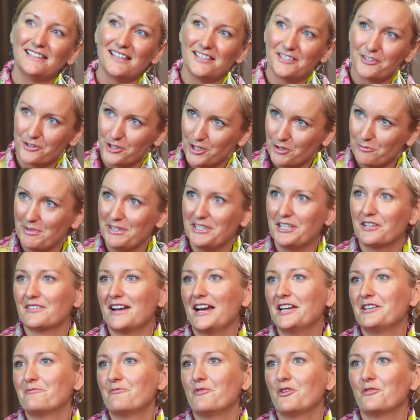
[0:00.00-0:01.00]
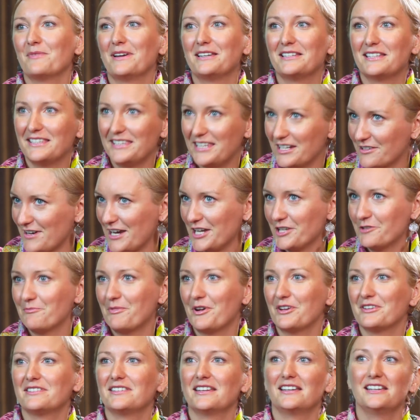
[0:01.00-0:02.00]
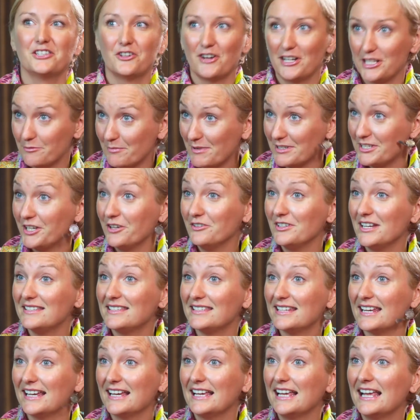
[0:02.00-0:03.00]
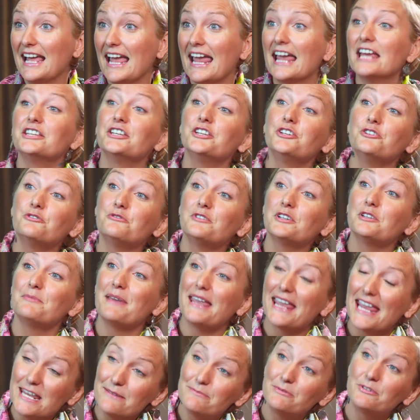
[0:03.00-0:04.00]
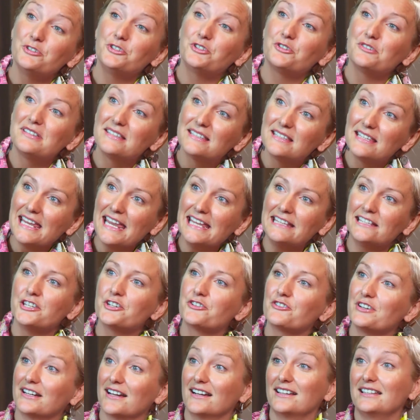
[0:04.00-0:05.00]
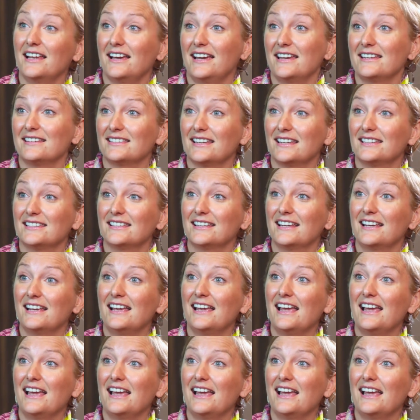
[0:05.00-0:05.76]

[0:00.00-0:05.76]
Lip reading: it's going to be the right moment, the right person, the right opportunity. And you will be able to see it and recognize it.